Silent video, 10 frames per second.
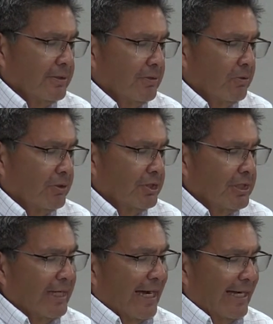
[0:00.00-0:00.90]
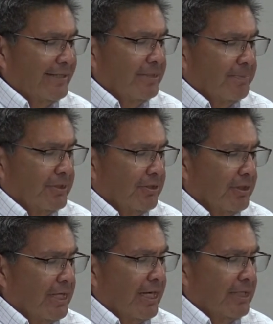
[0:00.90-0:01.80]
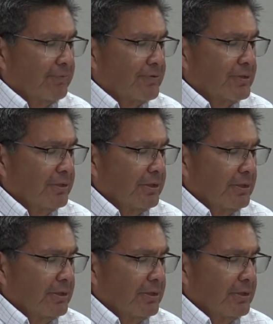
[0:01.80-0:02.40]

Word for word: Lord, to guide them in their lives.